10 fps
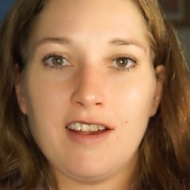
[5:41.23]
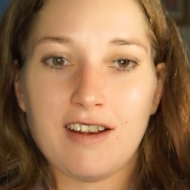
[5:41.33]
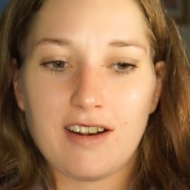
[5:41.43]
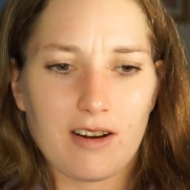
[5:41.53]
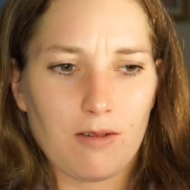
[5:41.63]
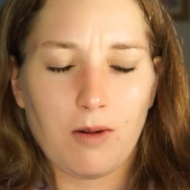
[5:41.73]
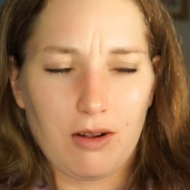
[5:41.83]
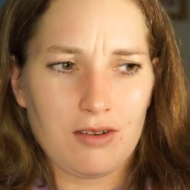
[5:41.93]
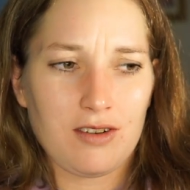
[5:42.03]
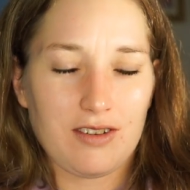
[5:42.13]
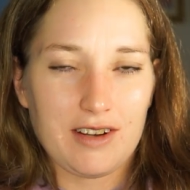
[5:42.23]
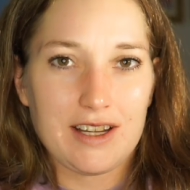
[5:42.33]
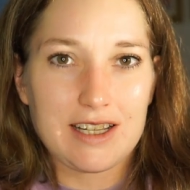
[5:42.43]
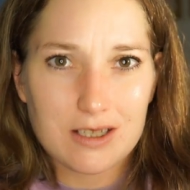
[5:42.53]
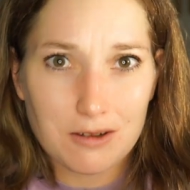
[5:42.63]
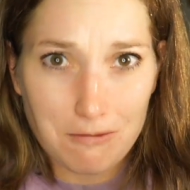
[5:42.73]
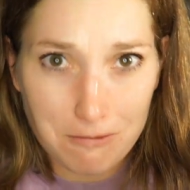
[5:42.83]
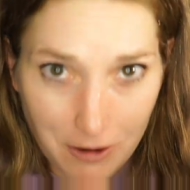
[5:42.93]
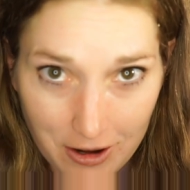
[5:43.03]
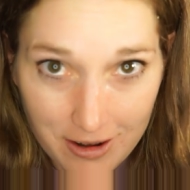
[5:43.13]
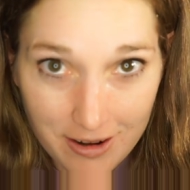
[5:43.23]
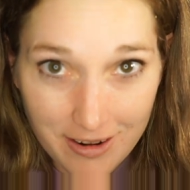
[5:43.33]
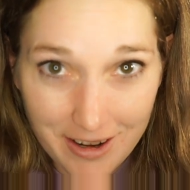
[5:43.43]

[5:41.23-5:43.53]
And I go, well, it's fun.